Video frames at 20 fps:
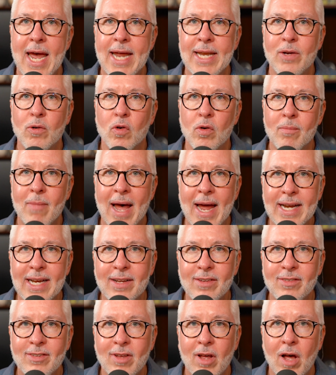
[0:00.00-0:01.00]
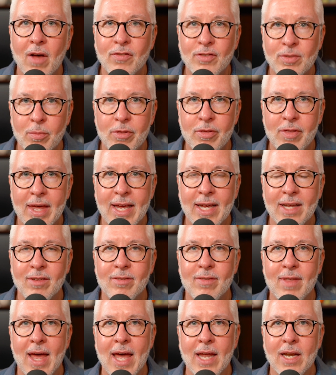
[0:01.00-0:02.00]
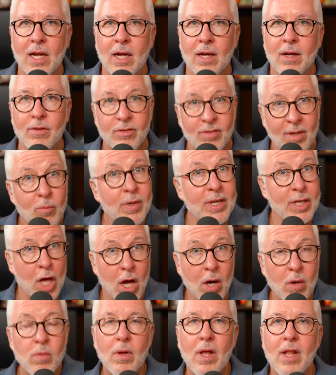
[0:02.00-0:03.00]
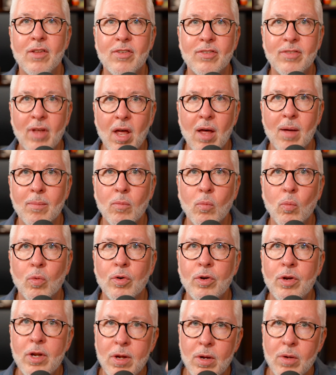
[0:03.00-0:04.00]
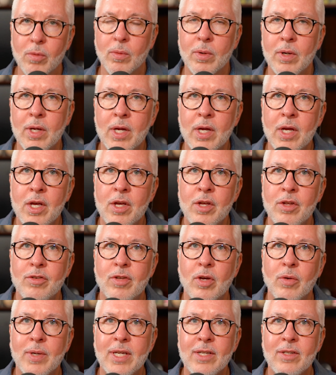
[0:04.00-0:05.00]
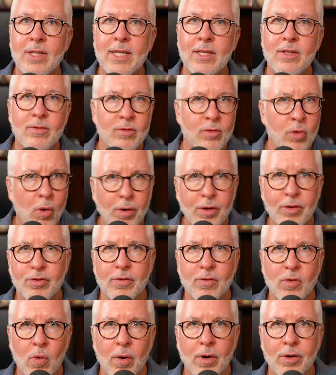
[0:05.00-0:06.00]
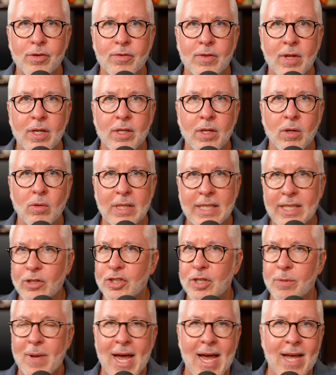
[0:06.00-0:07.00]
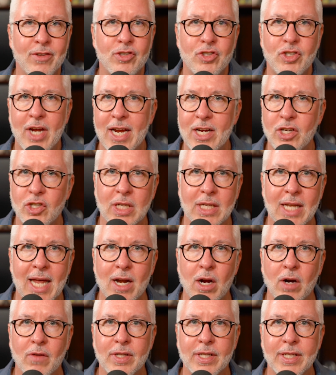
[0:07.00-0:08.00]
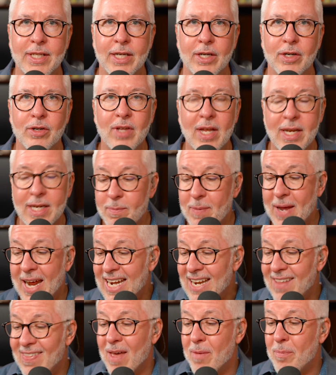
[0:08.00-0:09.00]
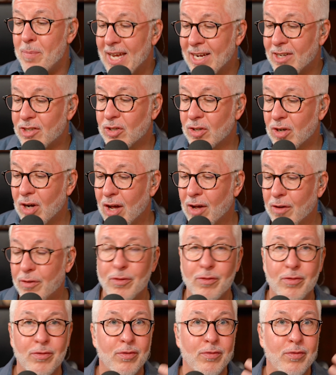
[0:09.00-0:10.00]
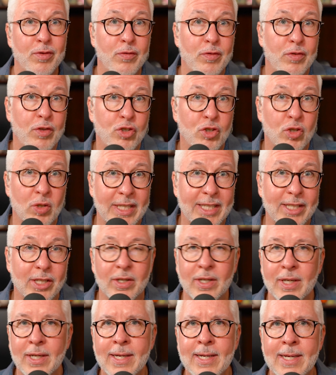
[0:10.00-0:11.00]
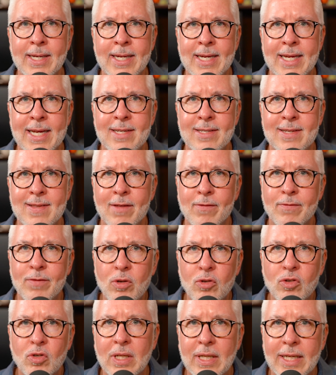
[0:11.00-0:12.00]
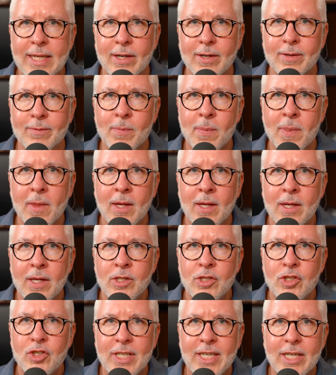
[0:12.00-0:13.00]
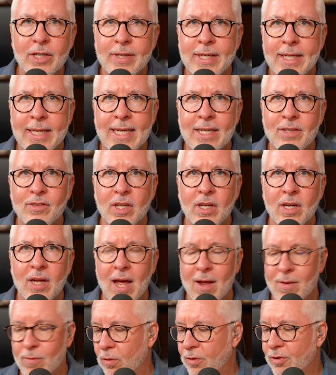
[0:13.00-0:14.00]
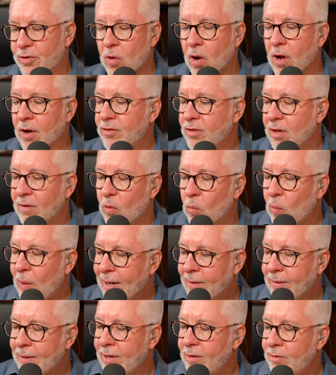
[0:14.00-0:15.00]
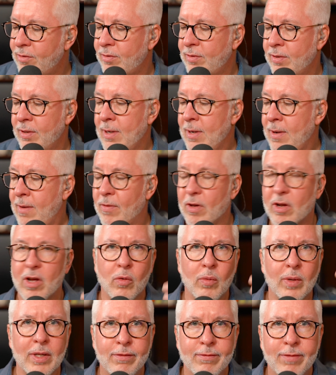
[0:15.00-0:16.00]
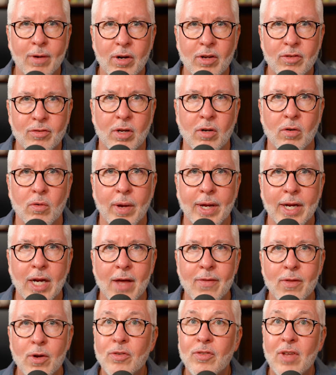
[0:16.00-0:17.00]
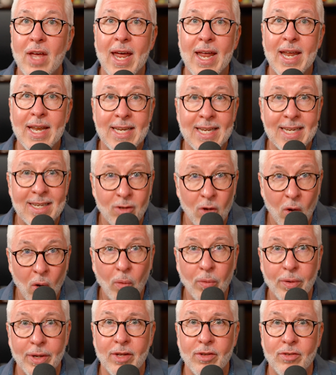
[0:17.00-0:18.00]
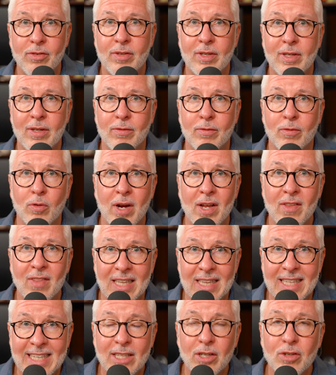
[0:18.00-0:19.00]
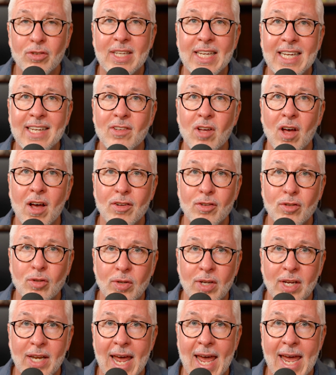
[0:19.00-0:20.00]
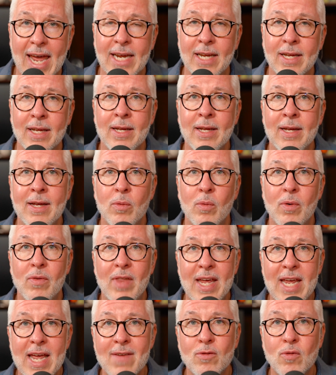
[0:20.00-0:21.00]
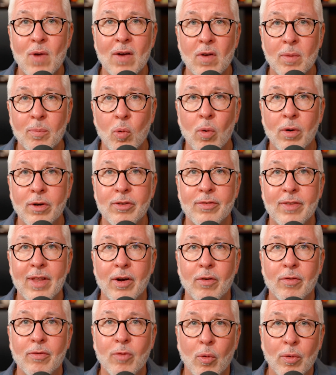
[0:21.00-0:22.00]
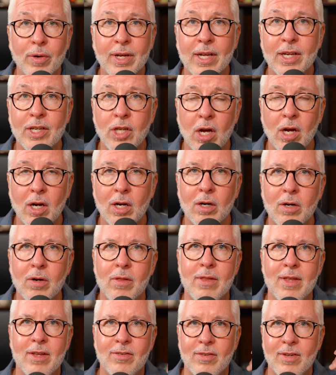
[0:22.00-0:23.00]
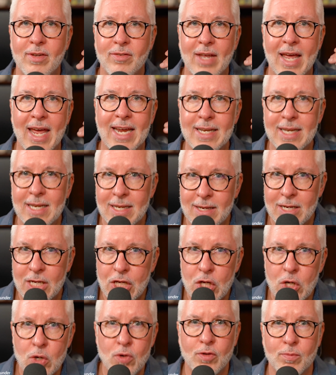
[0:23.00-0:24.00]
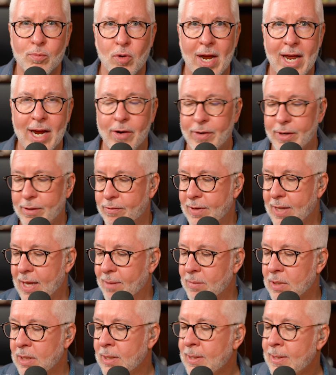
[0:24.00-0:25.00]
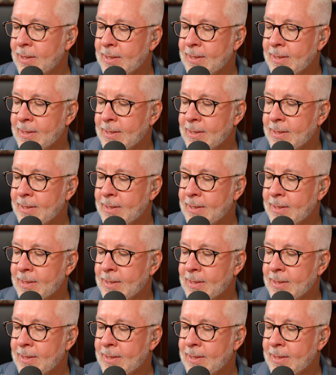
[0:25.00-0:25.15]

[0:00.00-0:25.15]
And he reminded us of some things that some we know and some were new. So he told us, of course, that leadership has changed a lot over the years. And he painted that picture of future leader. He said that future leader, she or he's going to have real strong self-awareness. They're going to really focus on growing others. And he told us, for the leaders he talks to today, when they have direct reports that are 40 and younger, this is a huge priority for them.